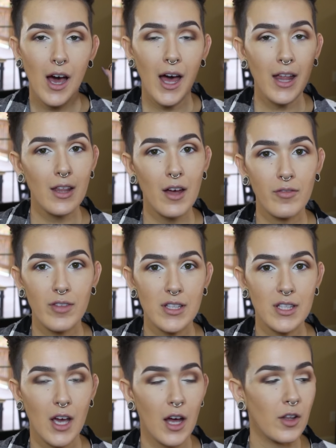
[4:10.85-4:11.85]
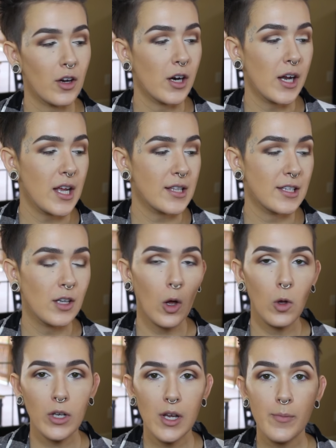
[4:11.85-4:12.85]
I love this color. It's an
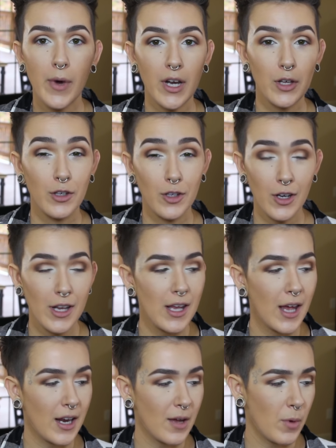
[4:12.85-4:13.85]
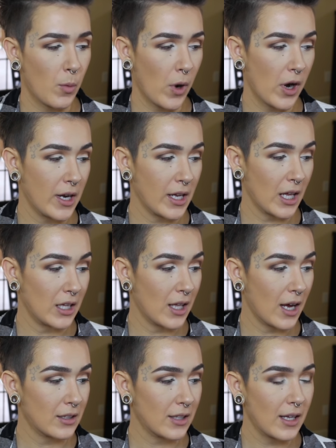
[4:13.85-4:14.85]
oldie but a goodie, and I've been wearing it a
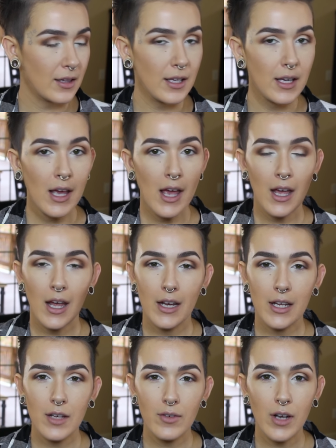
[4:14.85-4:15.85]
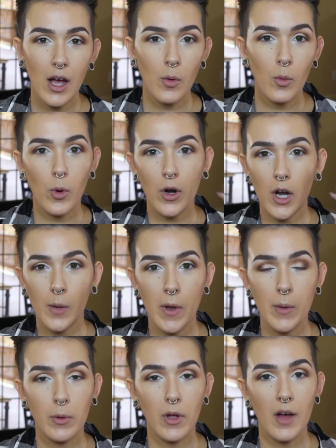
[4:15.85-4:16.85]
lot lately, and even at work,
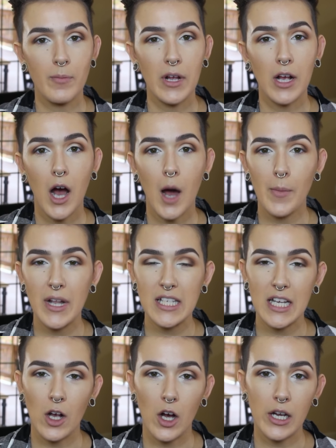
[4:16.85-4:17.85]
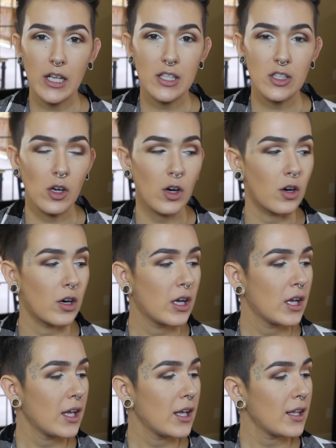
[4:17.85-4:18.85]
people have been commenting on it, so
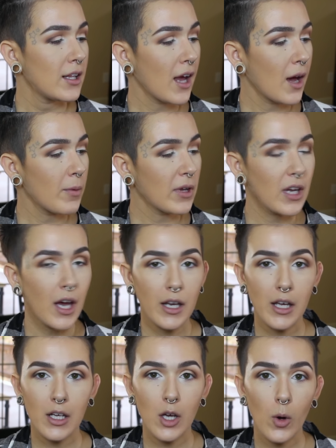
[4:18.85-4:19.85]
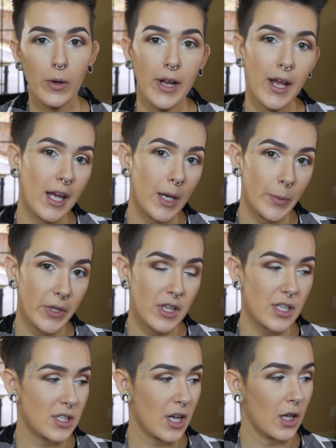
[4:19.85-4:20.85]
yeah, I've been kind of going ham with
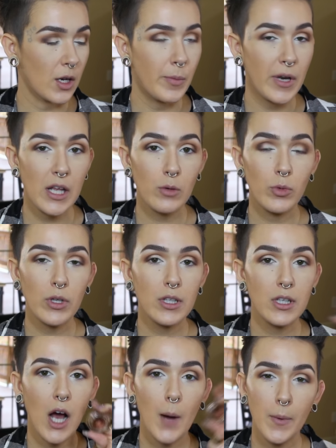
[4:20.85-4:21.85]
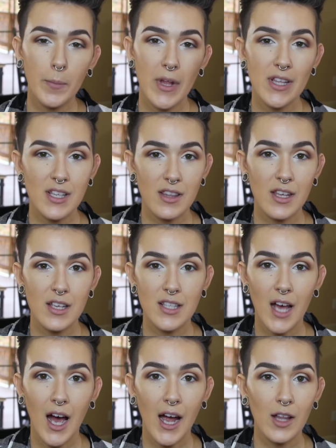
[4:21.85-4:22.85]
this color, but it really complements this
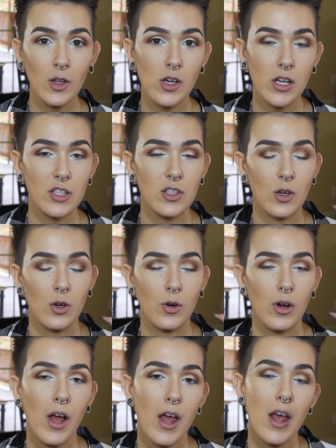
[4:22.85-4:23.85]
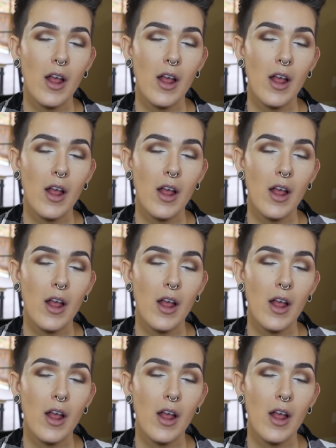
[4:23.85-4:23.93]
eye look, so